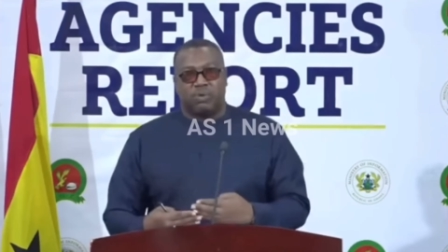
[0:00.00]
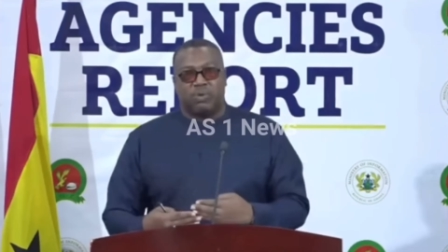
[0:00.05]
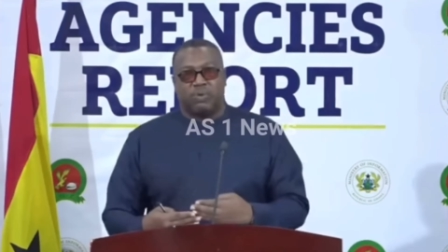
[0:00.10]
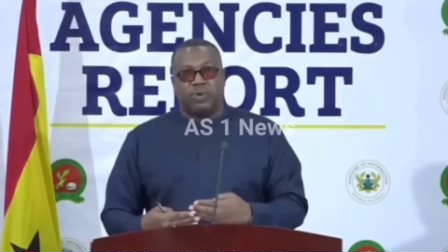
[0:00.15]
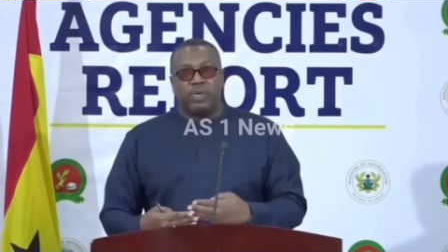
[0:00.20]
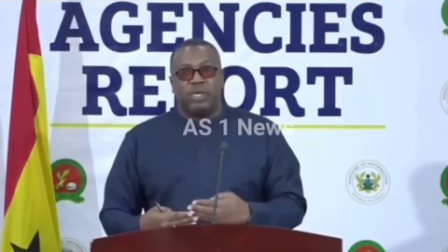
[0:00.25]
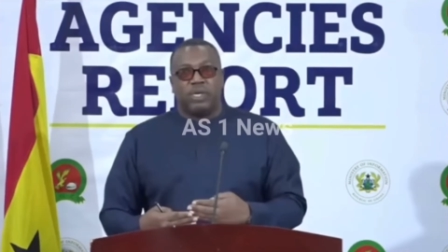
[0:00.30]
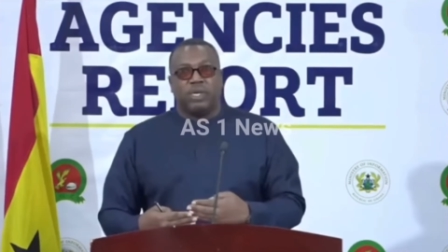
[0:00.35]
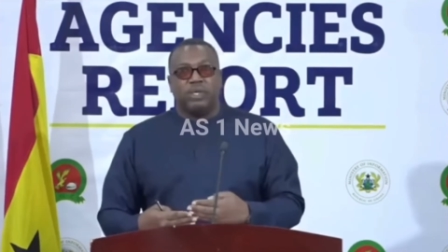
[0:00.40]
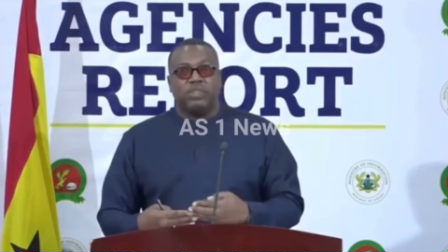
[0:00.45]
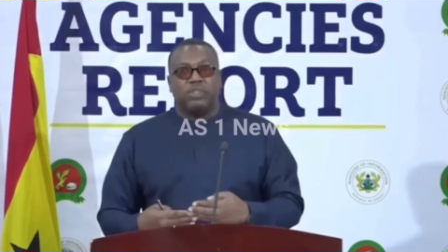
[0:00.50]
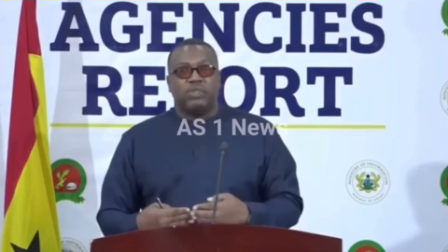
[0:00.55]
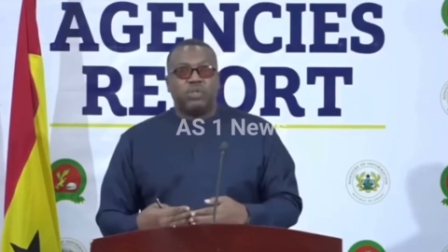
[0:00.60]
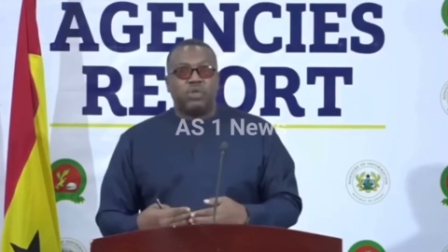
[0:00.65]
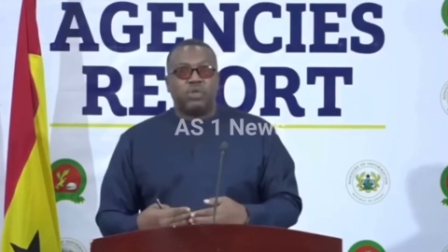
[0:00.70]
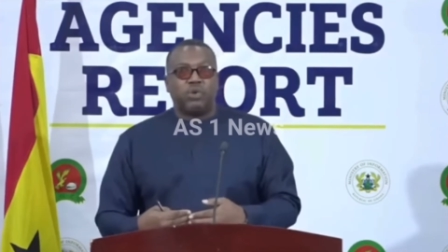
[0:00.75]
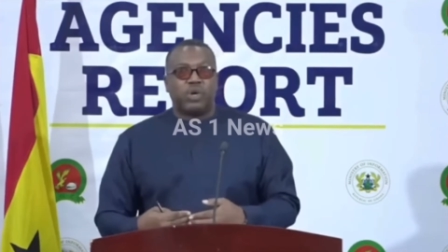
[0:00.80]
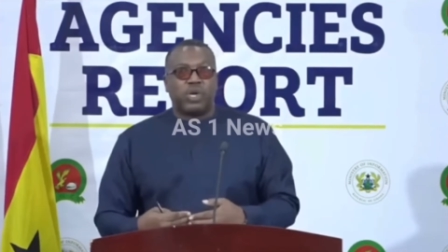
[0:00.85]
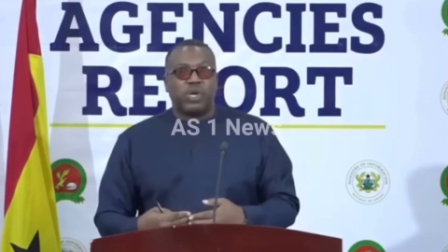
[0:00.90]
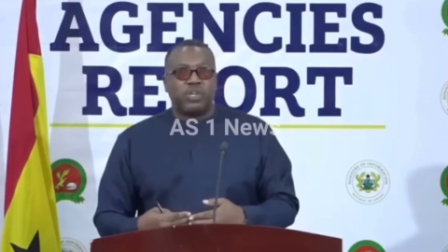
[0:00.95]
In other
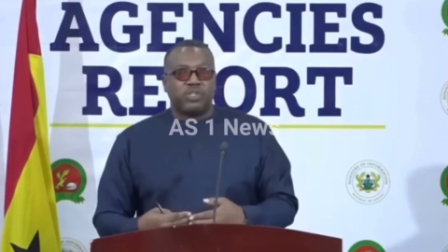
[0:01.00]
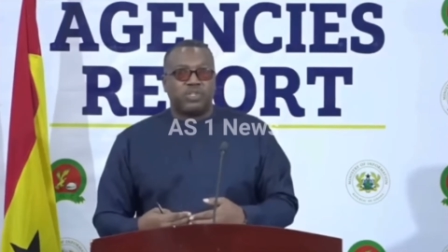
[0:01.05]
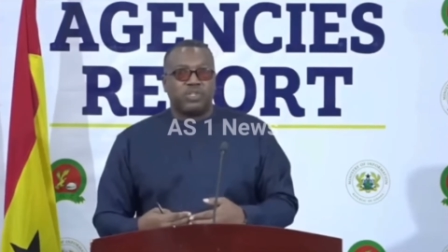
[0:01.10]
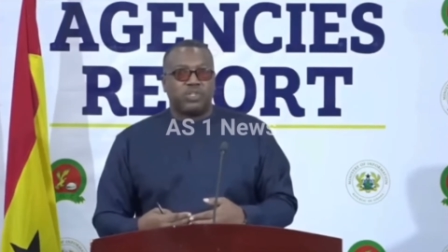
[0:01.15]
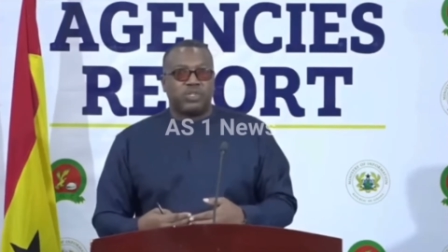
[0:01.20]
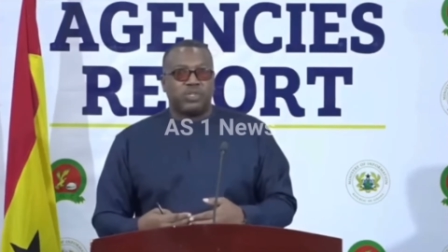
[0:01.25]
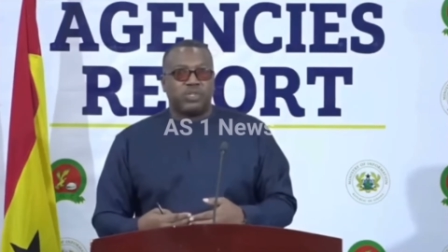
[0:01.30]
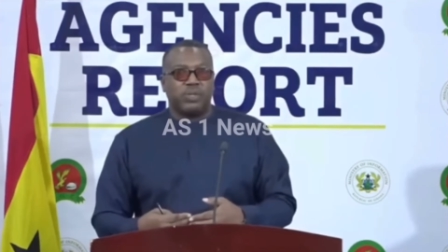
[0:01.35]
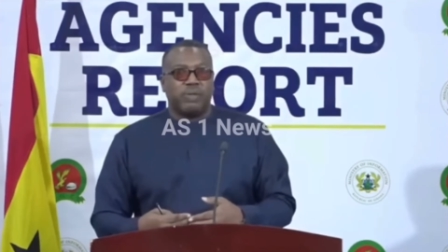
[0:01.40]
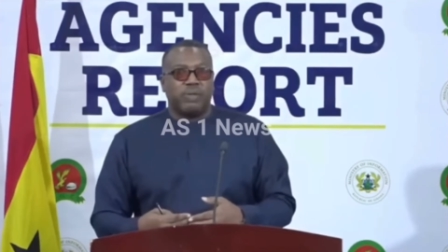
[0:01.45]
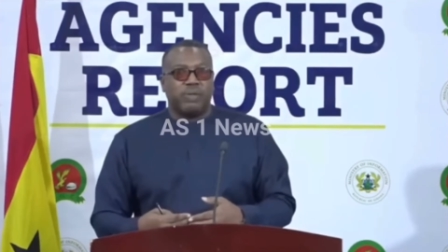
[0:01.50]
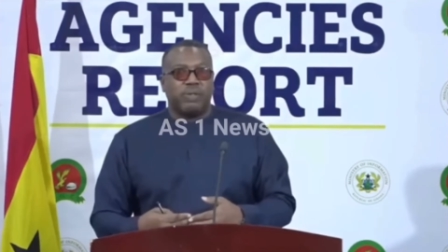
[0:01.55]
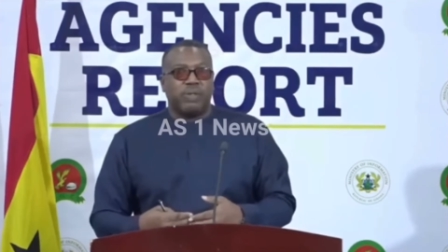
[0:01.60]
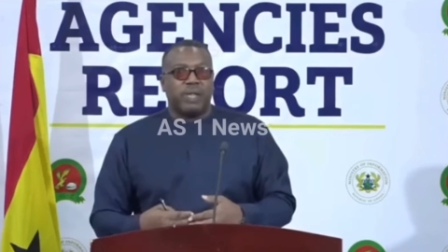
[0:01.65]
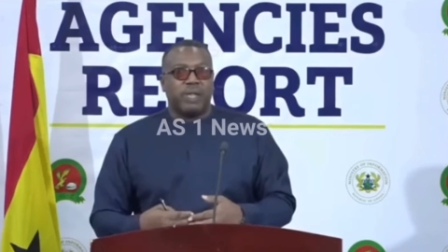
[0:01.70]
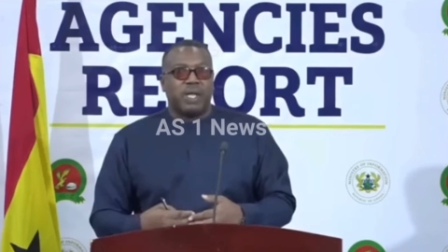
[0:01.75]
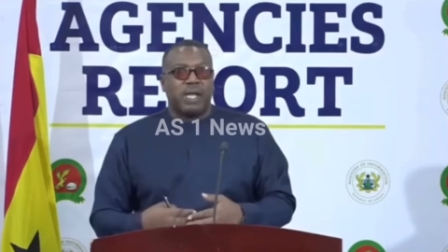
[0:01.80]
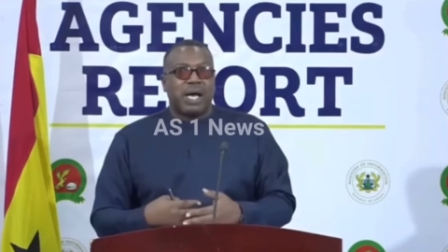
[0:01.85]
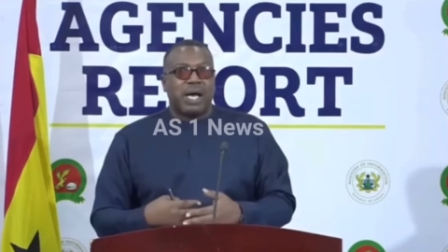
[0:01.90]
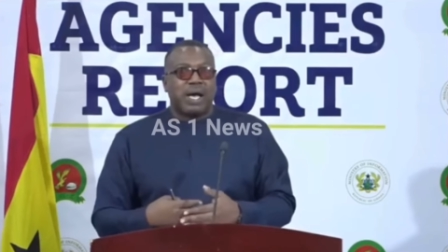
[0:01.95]
words,
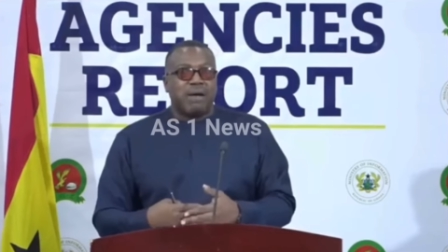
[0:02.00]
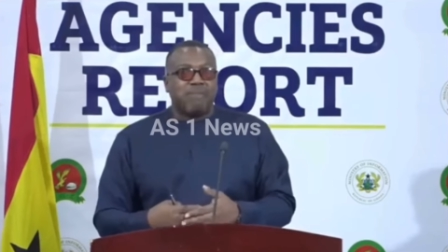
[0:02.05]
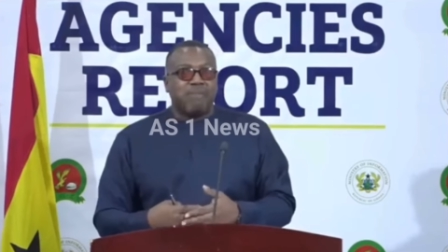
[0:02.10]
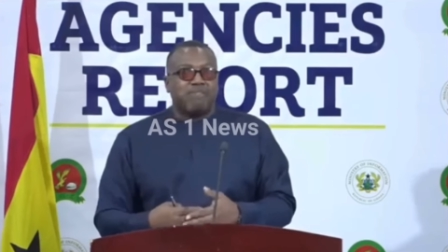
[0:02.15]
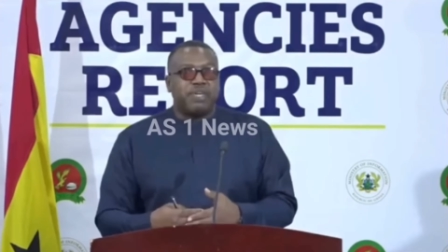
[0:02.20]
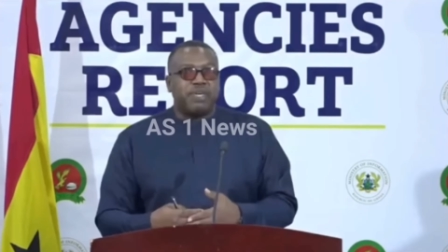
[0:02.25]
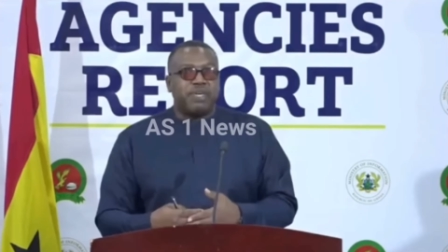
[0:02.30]
having